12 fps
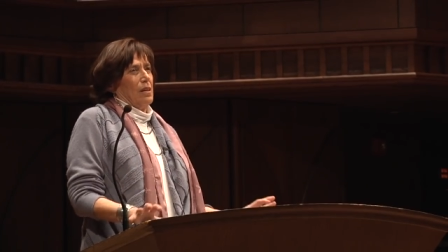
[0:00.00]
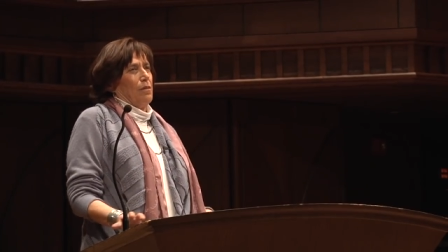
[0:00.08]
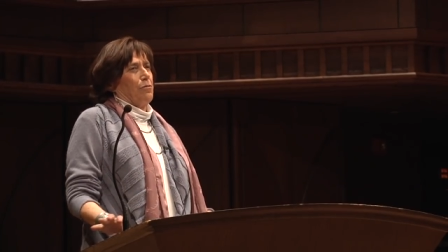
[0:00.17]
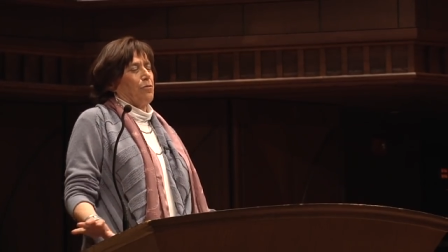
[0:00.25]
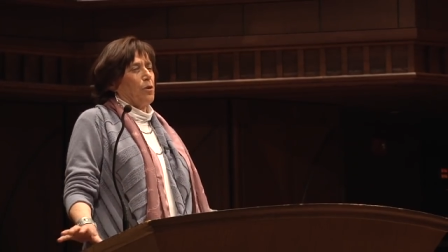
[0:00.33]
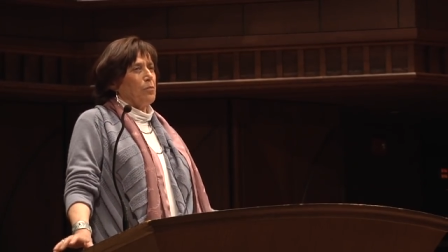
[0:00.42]

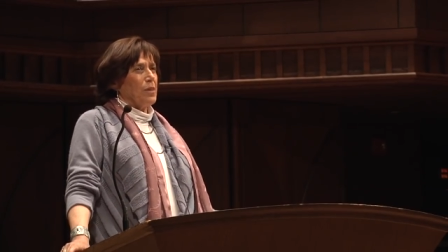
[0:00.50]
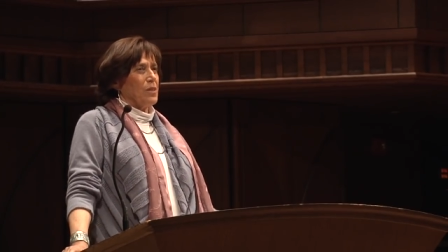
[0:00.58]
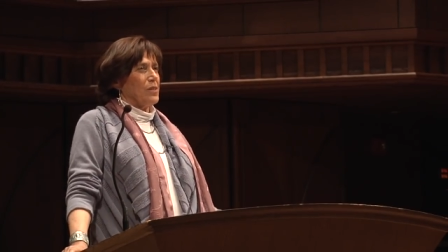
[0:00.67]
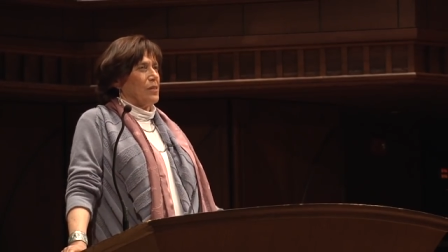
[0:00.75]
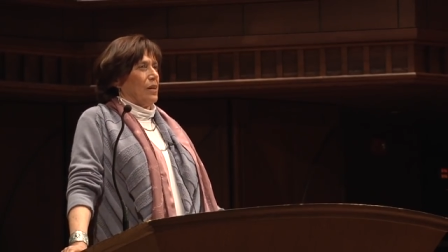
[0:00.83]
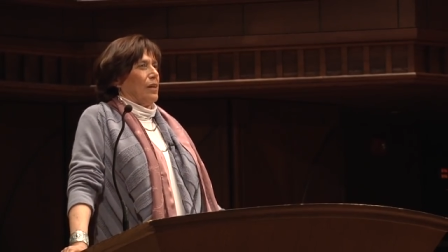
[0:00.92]
from
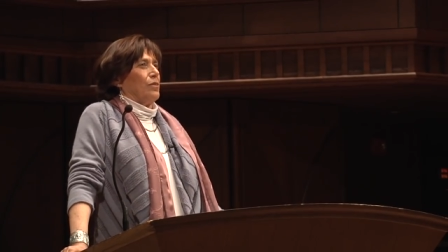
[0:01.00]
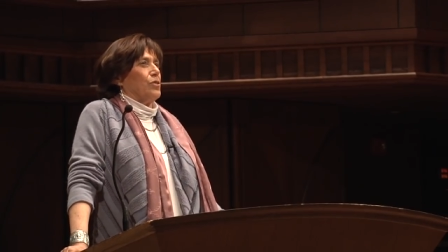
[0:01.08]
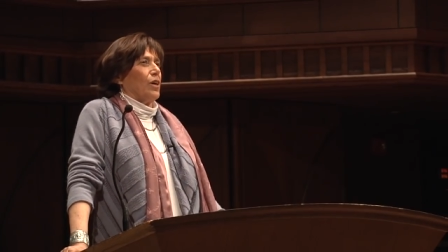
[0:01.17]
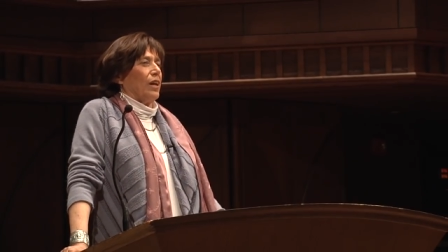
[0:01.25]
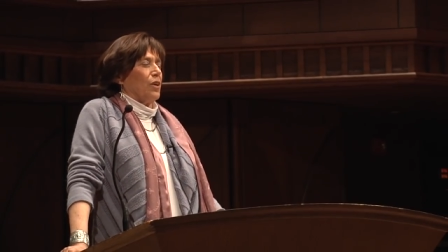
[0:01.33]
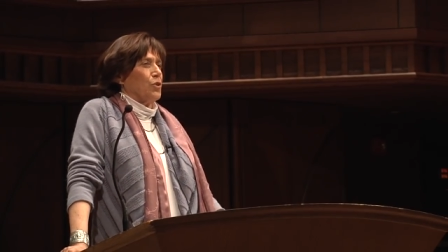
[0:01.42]
this uh,
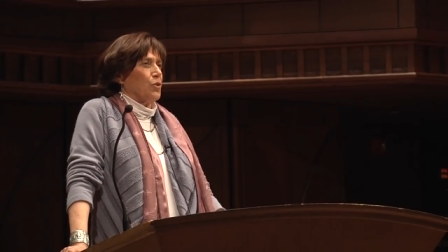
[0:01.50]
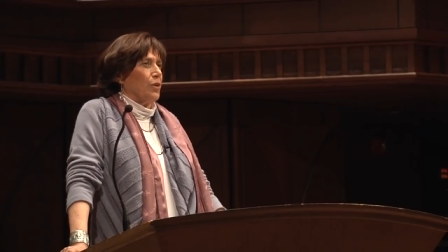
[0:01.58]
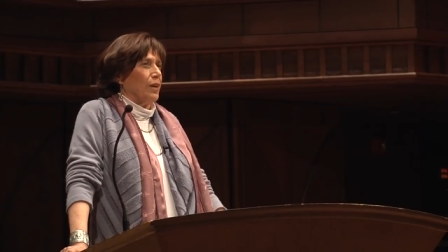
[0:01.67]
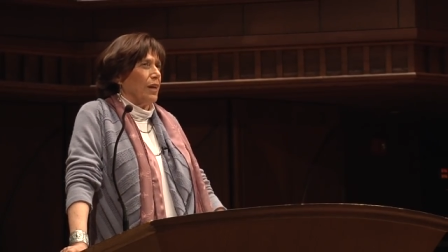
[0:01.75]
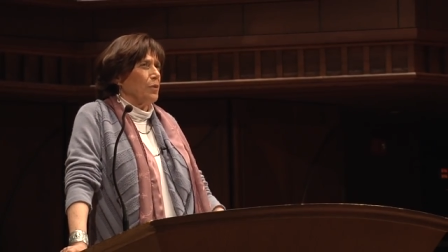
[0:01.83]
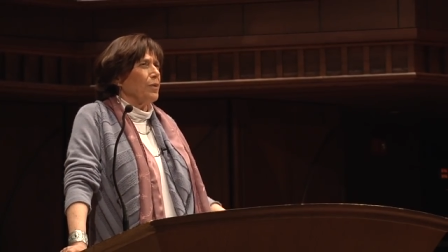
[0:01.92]
China
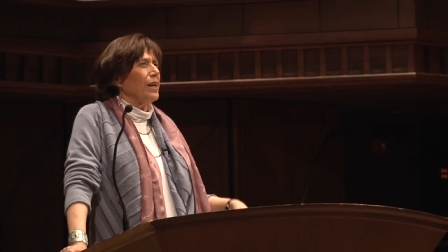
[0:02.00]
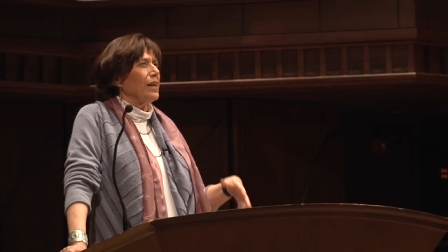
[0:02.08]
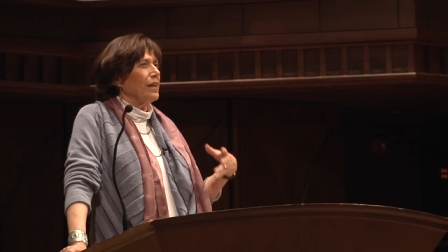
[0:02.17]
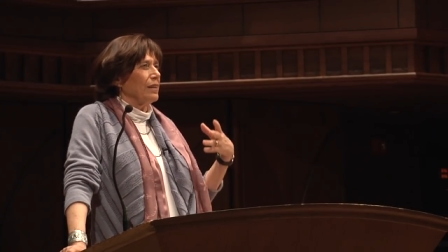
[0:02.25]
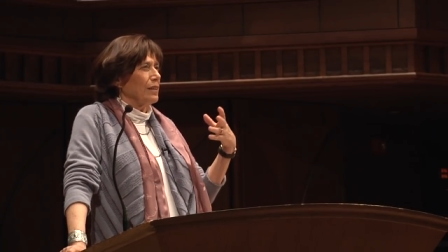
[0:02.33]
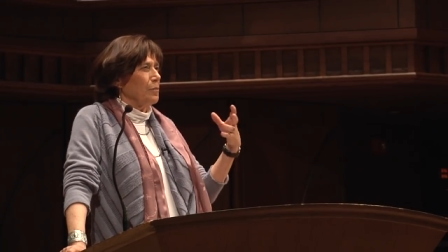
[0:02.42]
journey, and
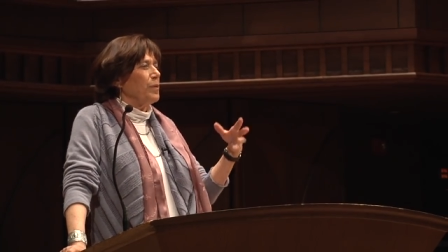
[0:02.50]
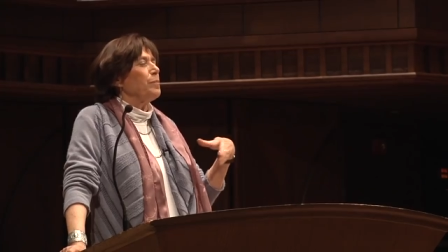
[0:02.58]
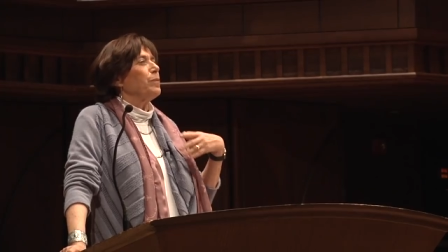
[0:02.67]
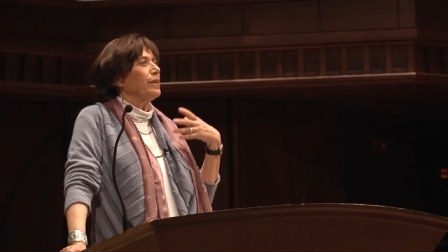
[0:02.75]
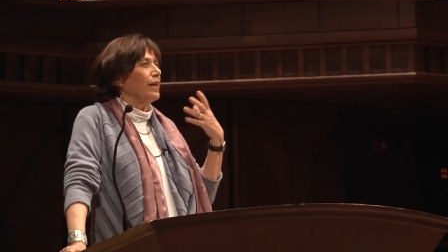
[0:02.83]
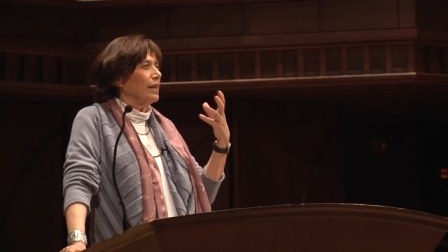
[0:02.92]
really the
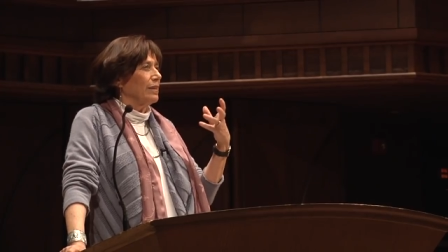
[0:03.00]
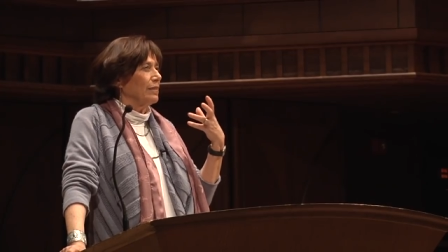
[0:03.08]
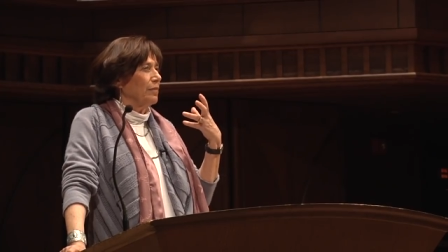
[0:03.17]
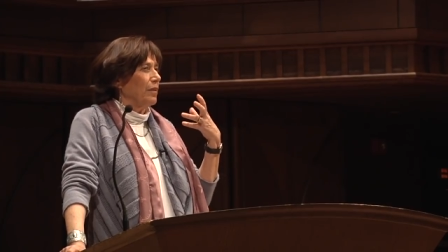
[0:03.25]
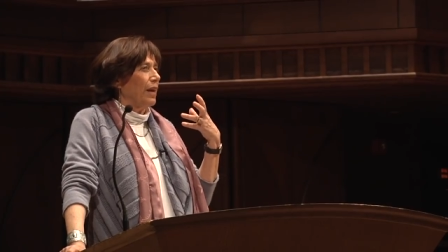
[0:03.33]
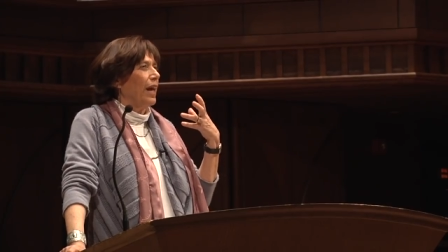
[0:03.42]
people that
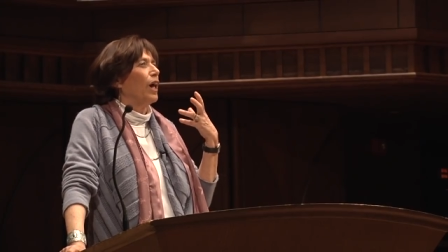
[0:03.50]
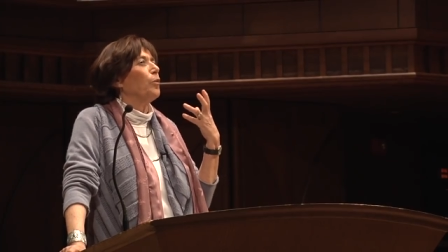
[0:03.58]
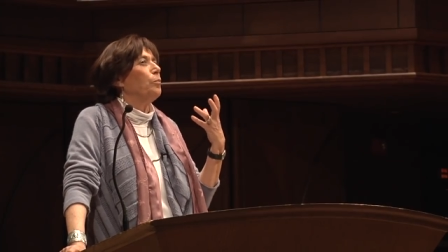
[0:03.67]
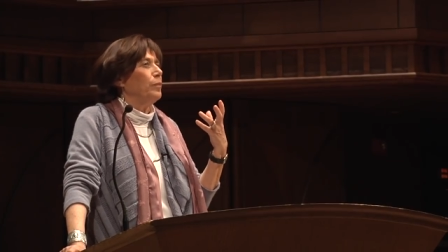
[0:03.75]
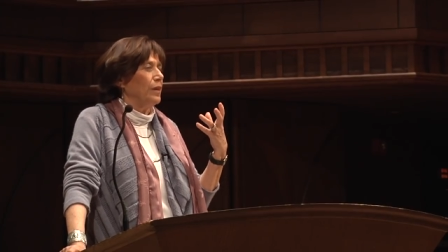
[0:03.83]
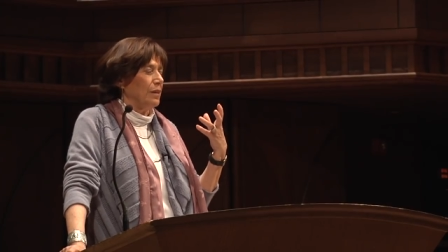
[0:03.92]

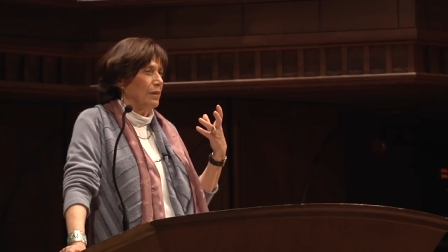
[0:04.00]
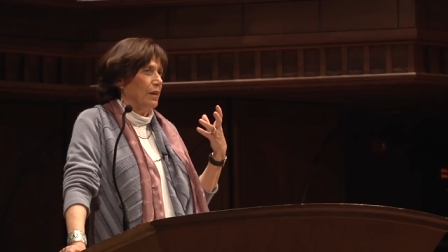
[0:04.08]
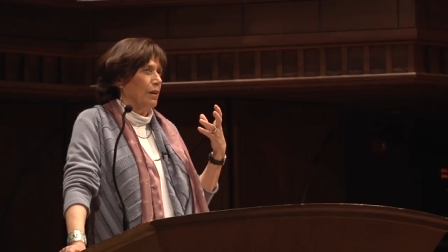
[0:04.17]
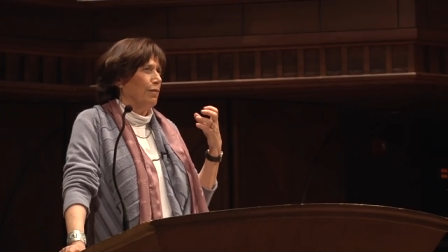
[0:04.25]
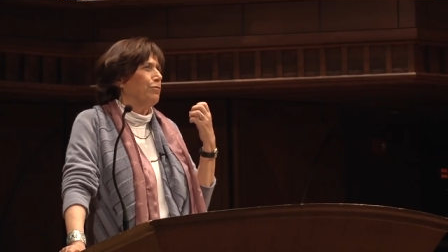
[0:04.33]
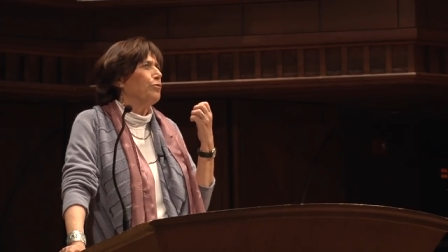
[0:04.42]
helped me,
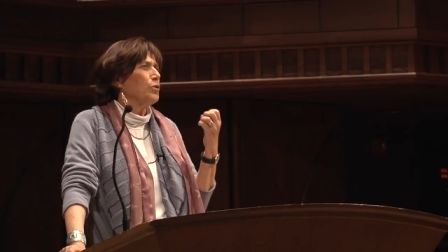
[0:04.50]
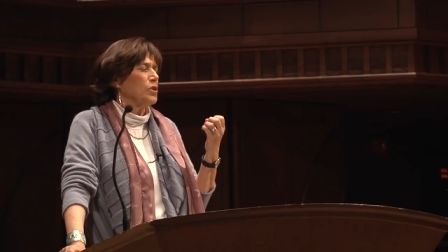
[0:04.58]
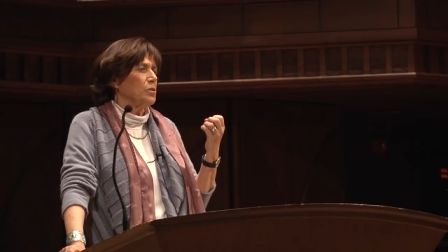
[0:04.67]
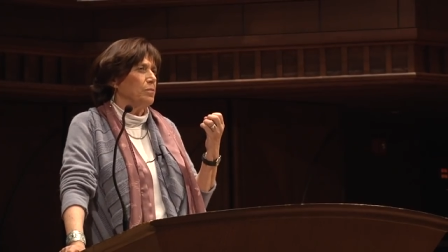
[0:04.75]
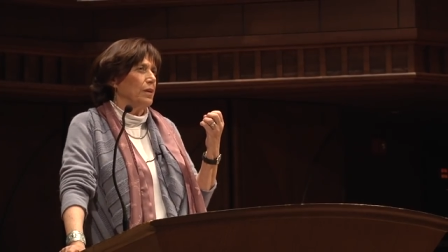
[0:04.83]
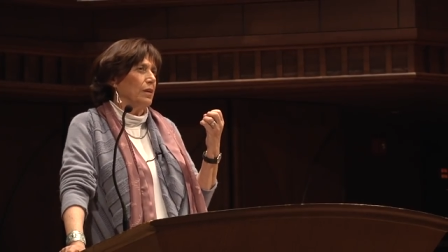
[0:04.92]

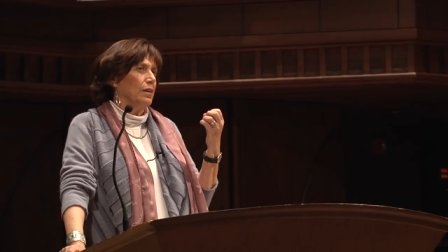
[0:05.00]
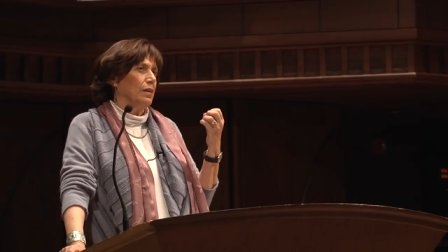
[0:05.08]
forced me,